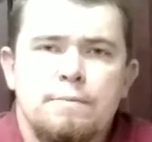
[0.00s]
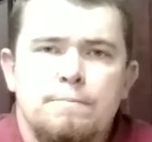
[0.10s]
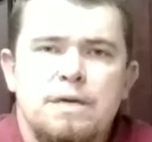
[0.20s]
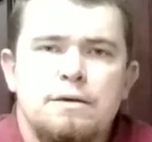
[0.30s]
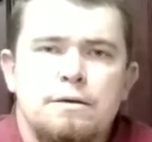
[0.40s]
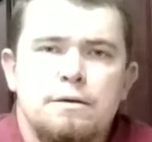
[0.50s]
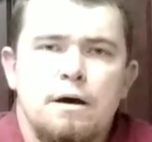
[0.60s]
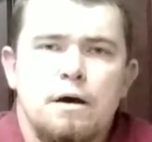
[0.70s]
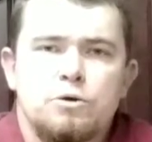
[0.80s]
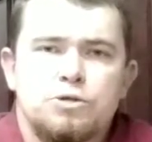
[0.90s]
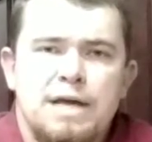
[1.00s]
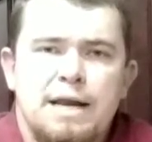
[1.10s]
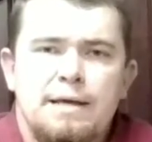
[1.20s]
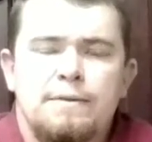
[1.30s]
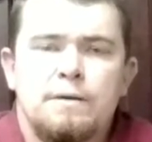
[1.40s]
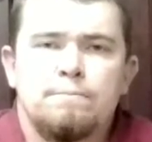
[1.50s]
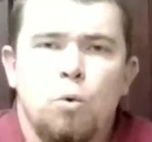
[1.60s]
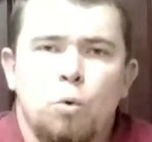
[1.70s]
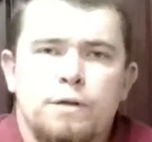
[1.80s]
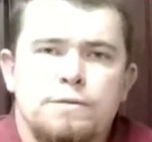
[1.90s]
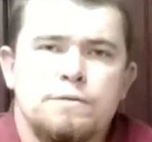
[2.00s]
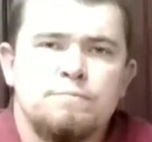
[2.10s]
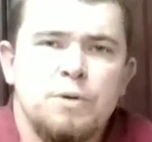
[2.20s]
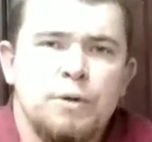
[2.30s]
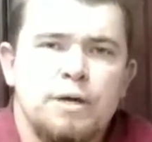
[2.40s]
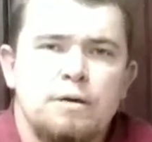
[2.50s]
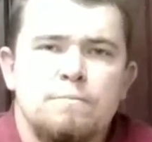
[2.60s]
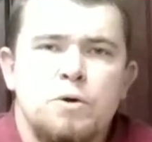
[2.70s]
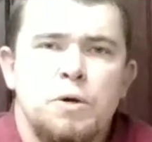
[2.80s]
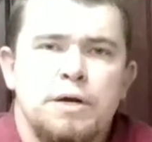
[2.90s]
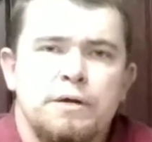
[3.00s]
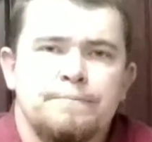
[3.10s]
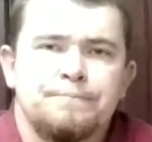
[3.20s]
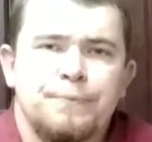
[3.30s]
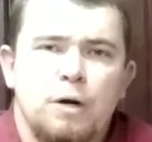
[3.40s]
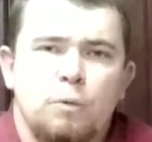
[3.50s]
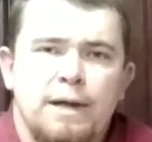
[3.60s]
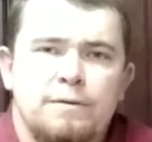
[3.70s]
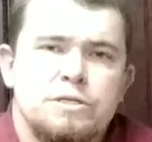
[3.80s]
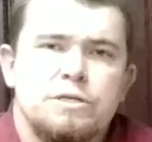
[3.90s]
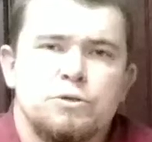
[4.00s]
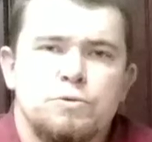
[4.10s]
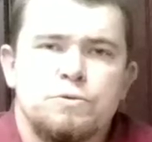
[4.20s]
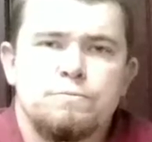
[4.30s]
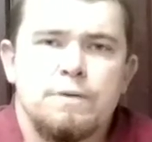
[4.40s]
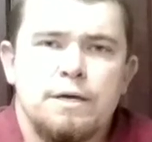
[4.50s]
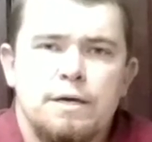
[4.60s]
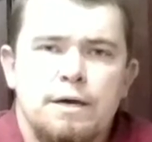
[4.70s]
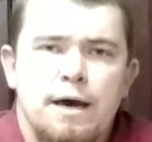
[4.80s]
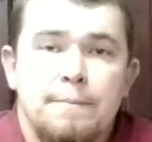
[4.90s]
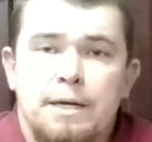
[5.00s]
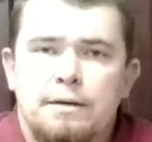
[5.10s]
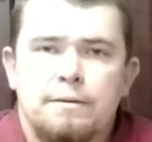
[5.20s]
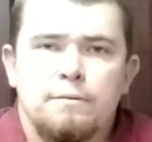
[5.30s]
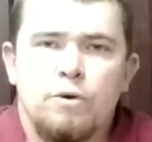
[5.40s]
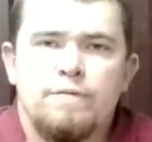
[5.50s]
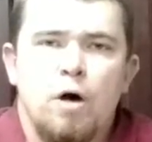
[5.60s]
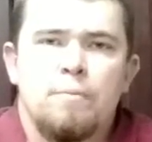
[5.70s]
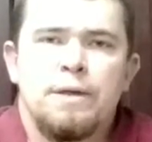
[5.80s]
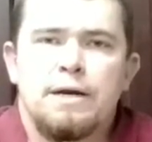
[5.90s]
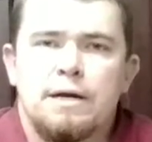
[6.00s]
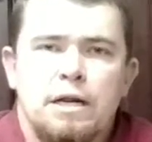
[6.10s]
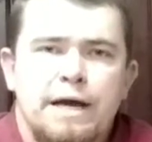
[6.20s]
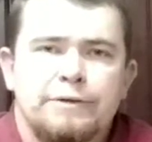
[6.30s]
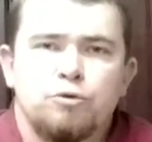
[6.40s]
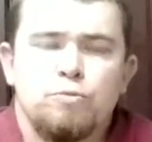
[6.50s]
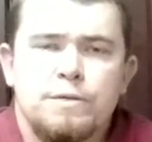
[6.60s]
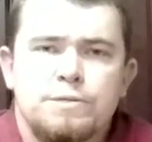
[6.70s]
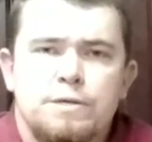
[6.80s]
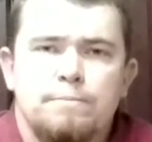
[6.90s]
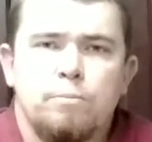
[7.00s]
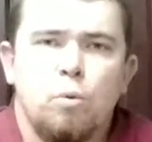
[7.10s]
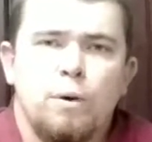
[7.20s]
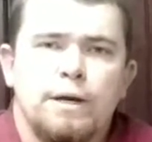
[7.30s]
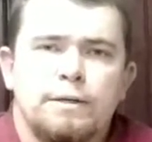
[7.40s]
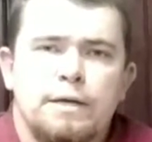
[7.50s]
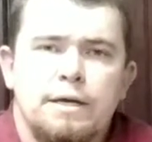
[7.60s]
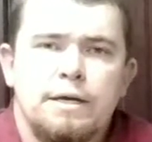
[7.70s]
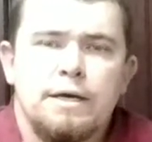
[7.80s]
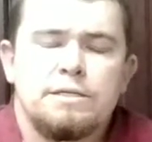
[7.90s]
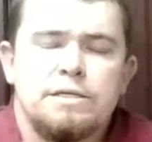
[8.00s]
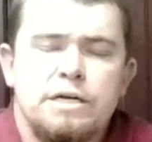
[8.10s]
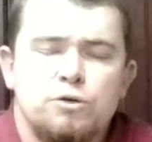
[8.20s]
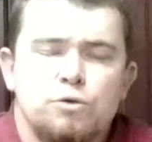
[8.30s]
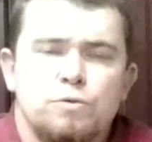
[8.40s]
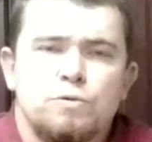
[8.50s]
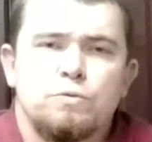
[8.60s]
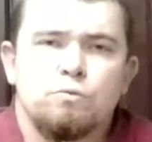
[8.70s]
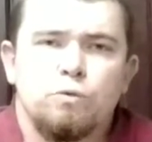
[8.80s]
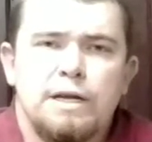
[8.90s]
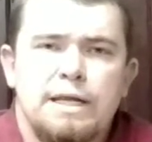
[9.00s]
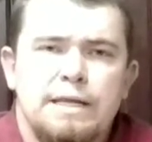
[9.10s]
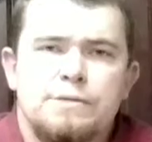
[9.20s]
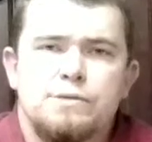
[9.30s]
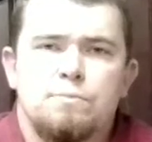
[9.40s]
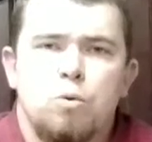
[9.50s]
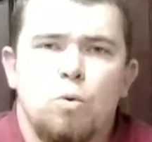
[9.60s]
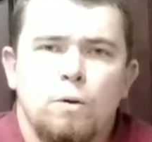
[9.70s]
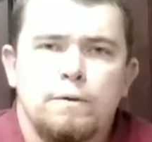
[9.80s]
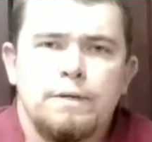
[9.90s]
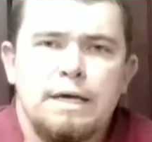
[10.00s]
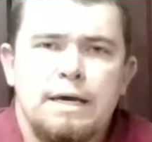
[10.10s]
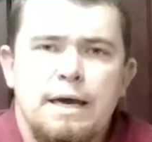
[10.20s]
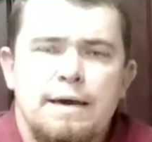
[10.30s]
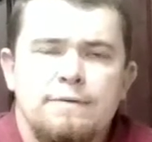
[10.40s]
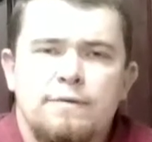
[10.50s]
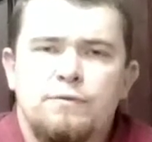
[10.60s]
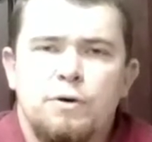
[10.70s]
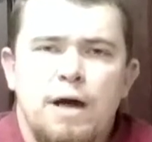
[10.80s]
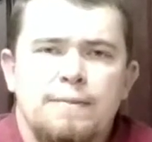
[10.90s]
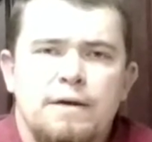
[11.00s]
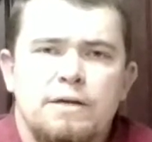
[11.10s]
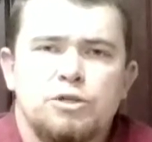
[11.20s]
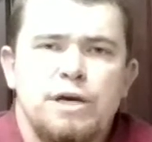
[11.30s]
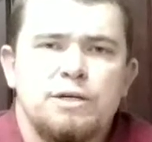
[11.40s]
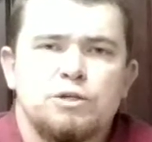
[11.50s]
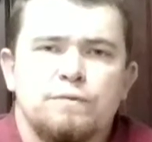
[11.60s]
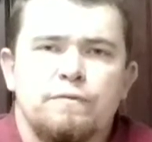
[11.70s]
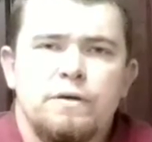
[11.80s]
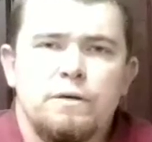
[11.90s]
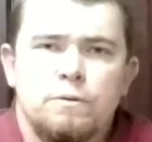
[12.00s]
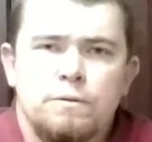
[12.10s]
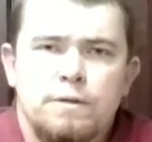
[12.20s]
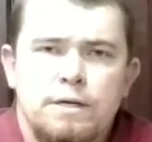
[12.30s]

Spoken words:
be understanding the importance of building community around teachers. I mean, we've all been in a classroom at some point, and teachers really need support. Even if you're not in the education field,